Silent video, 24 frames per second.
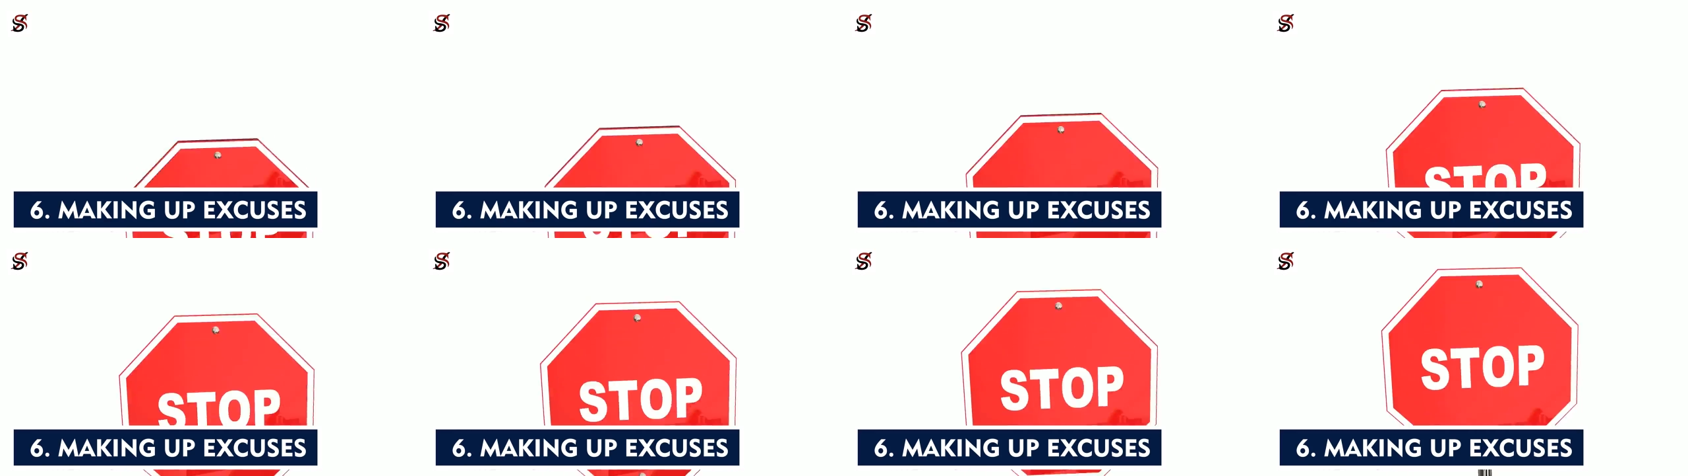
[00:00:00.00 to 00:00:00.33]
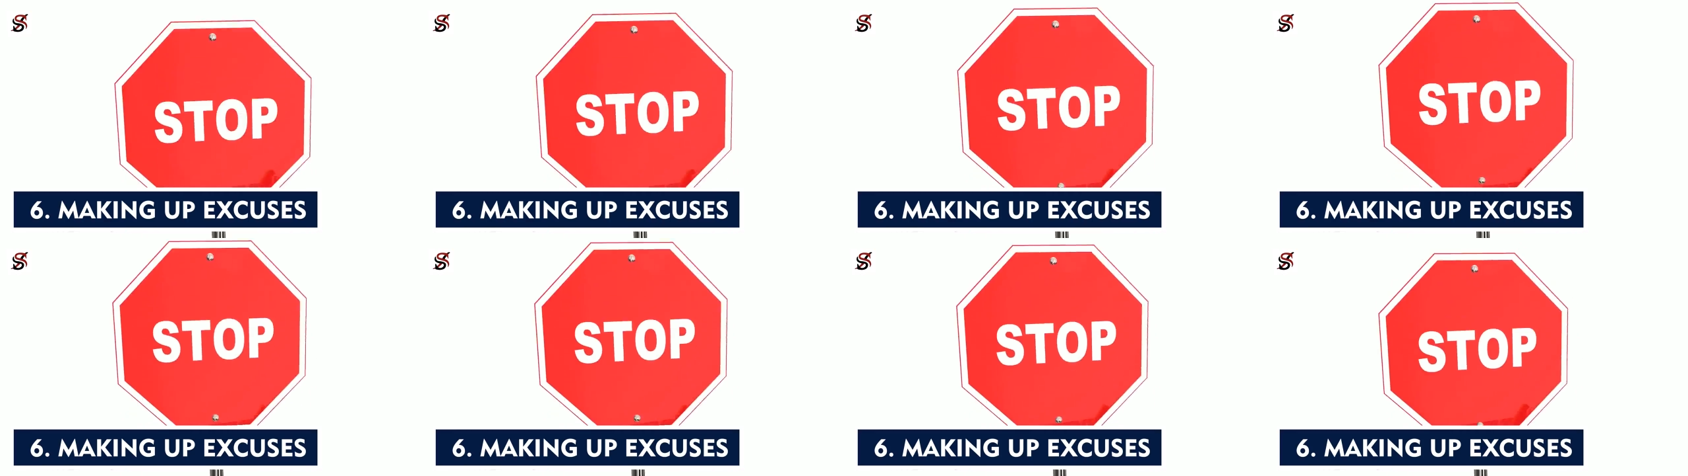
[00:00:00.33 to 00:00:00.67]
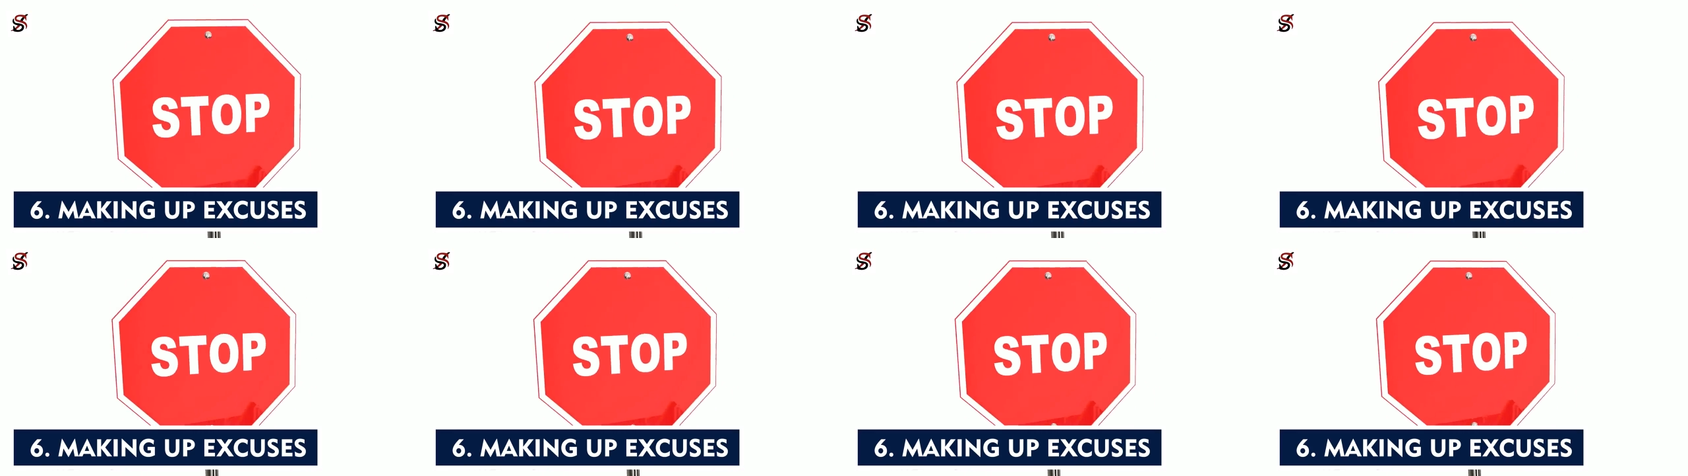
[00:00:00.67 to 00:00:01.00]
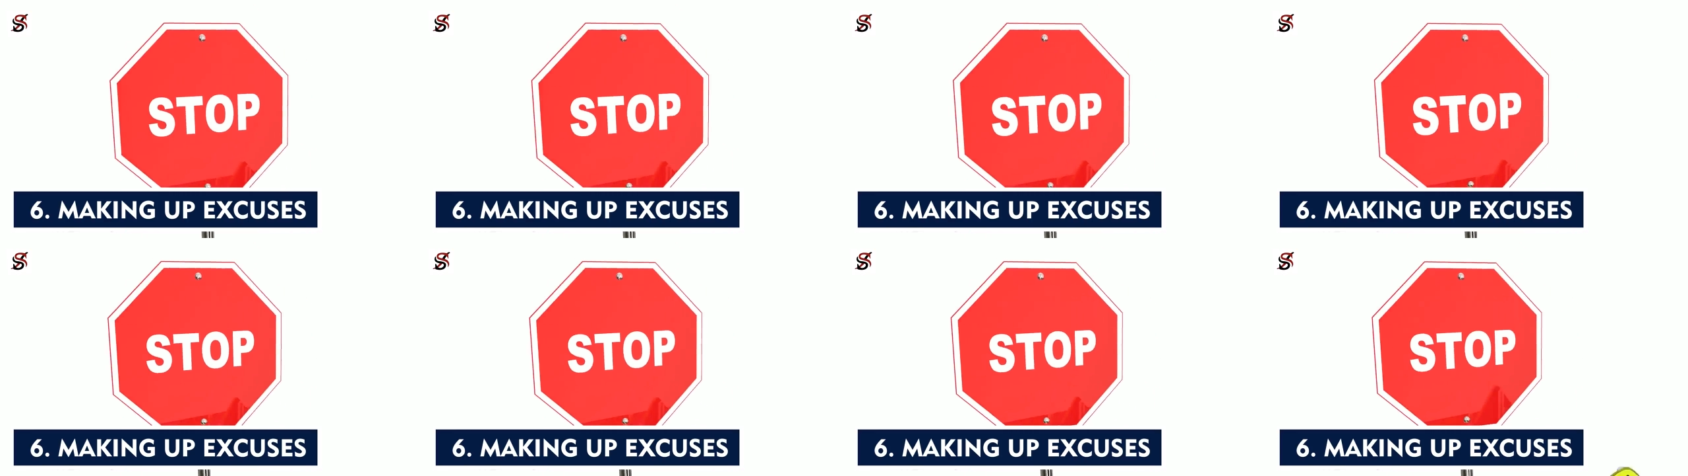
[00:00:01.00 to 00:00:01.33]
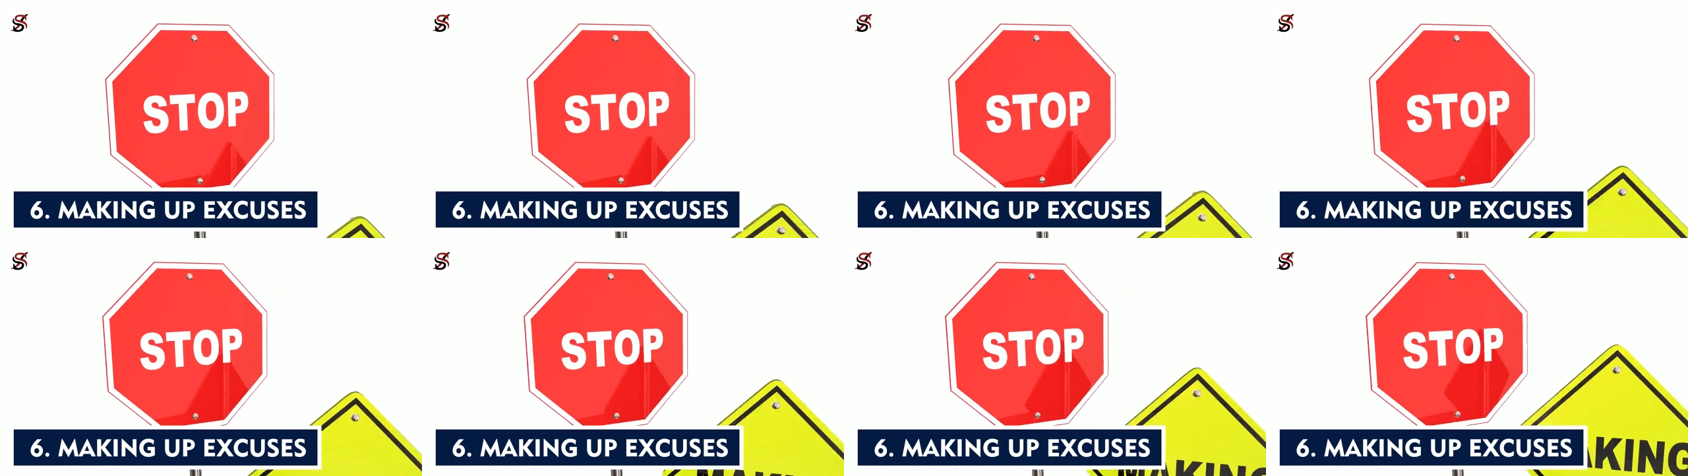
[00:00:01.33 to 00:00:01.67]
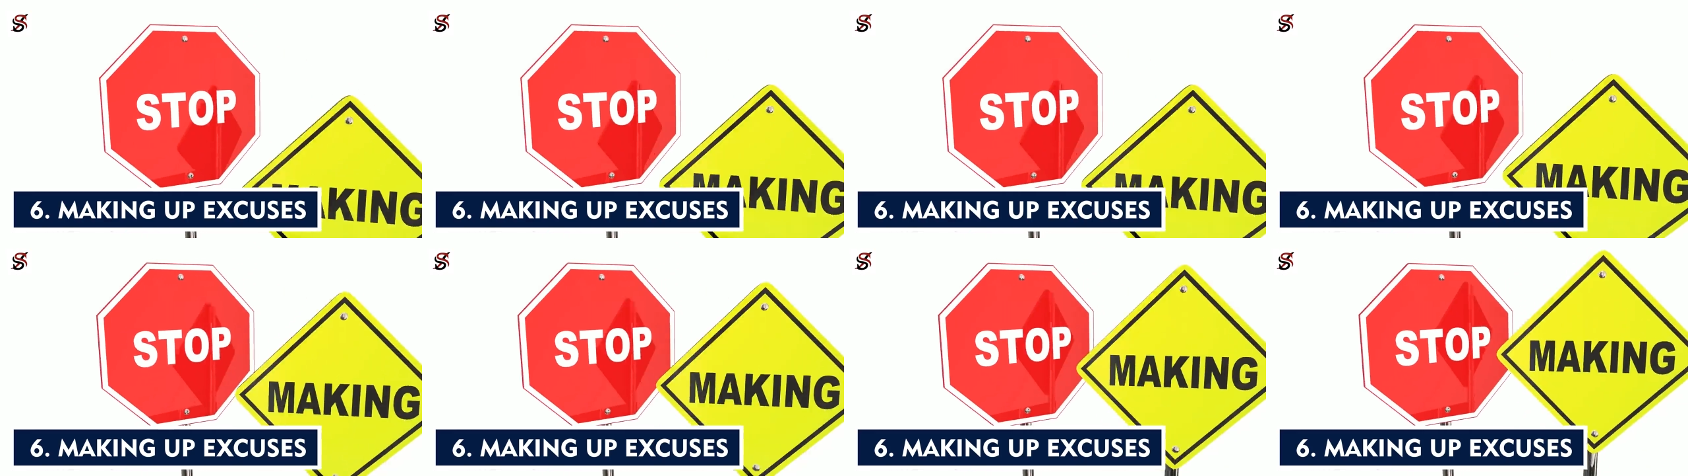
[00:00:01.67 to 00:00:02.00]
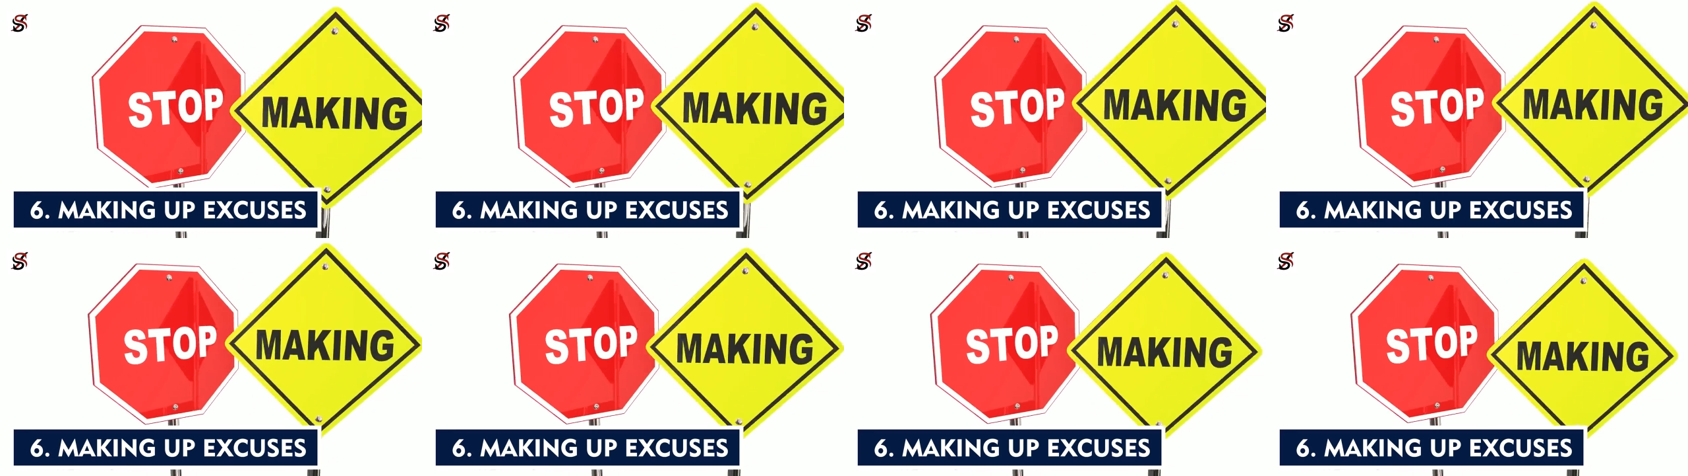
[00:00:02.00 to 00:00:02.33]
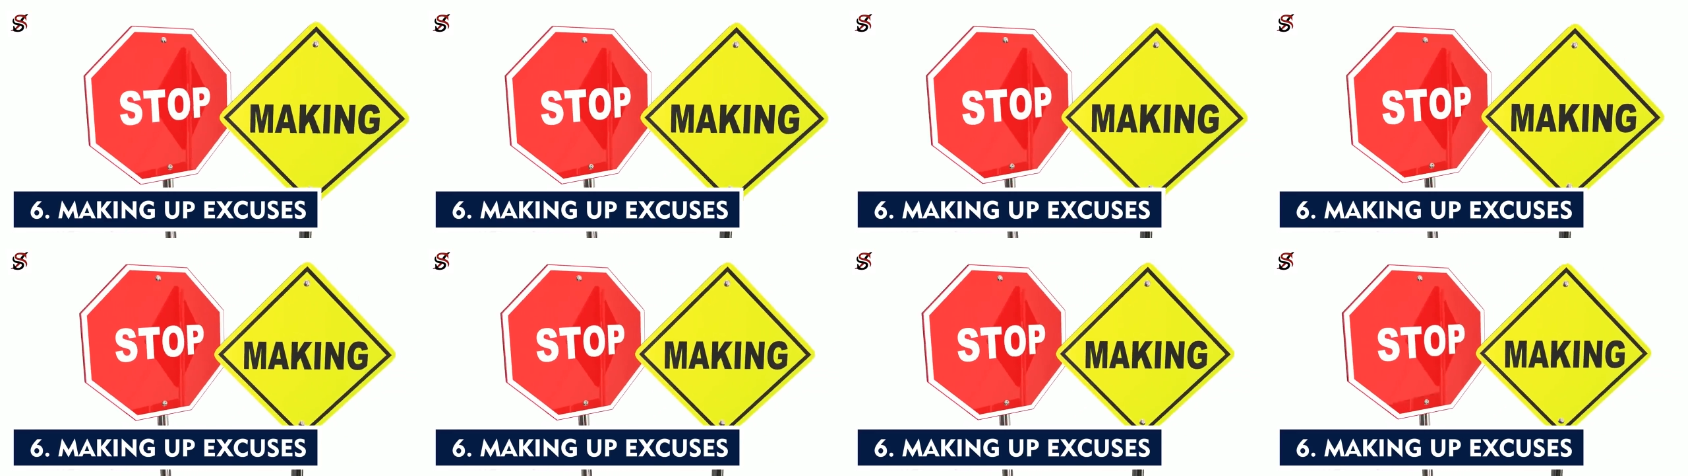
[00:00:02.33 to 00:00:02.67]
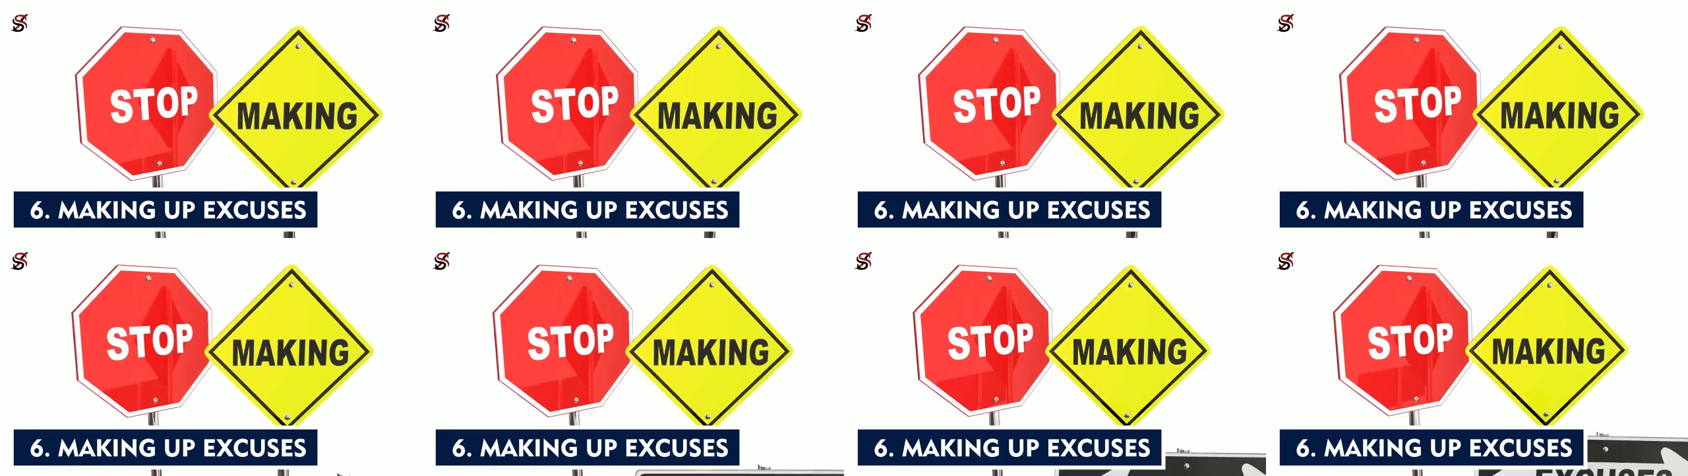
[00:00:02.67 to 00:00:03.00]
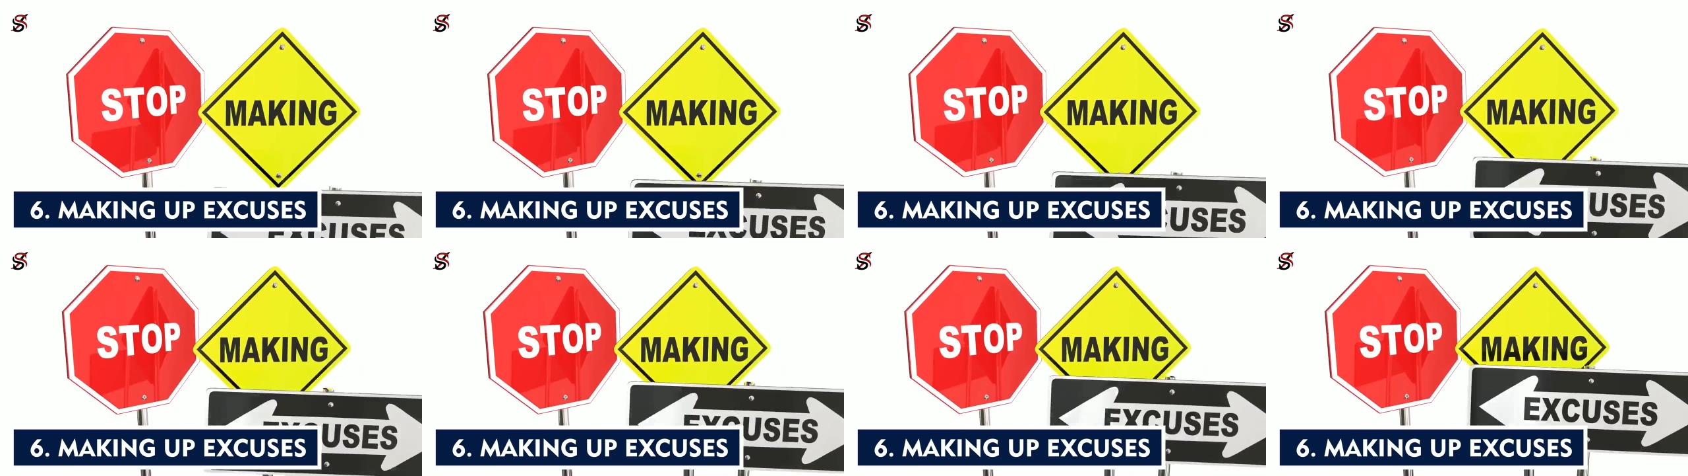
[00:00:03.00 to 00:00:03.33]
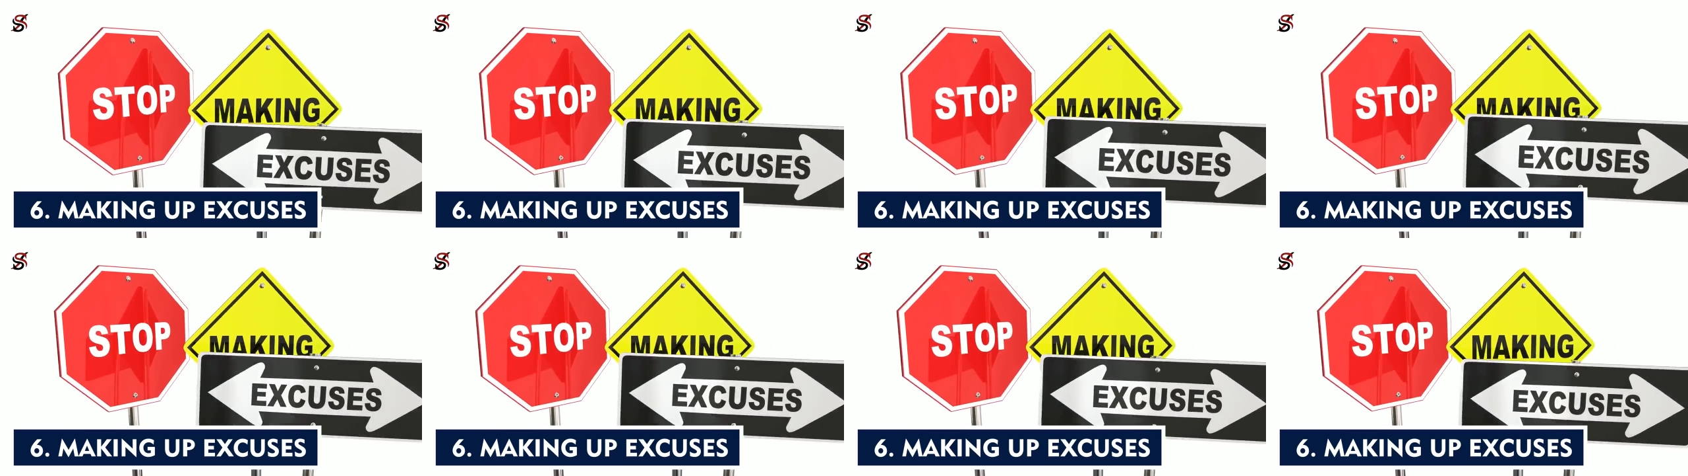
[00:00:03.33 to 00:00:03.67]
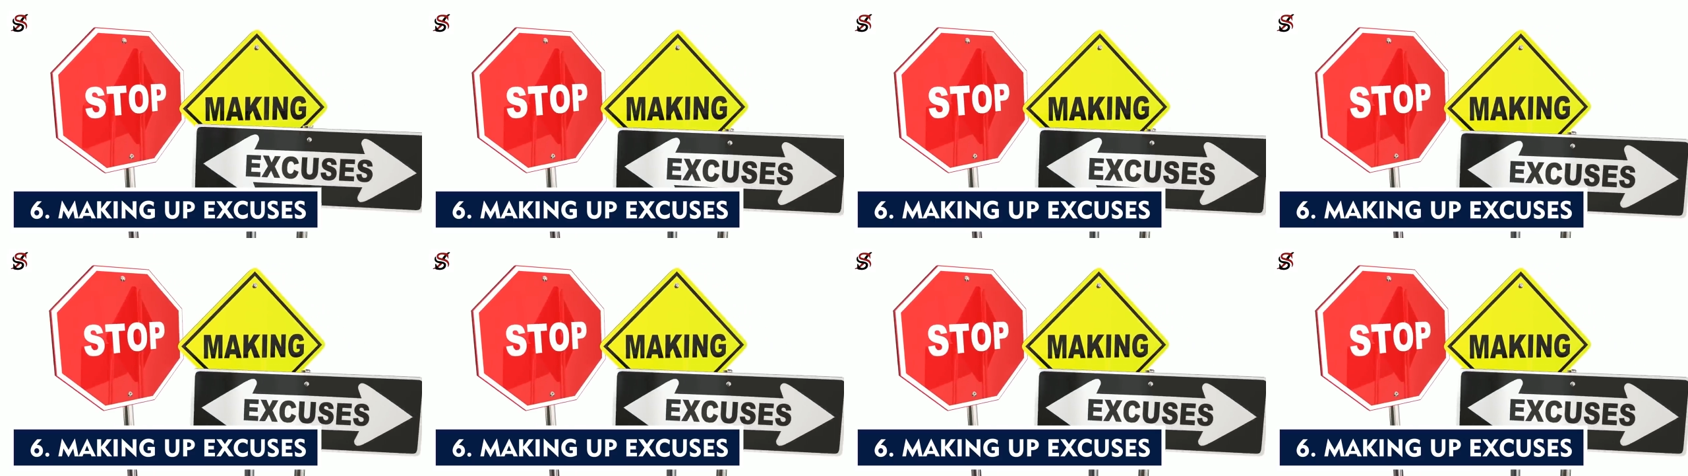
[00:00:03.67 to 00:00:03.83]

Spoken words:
(no speaker visible)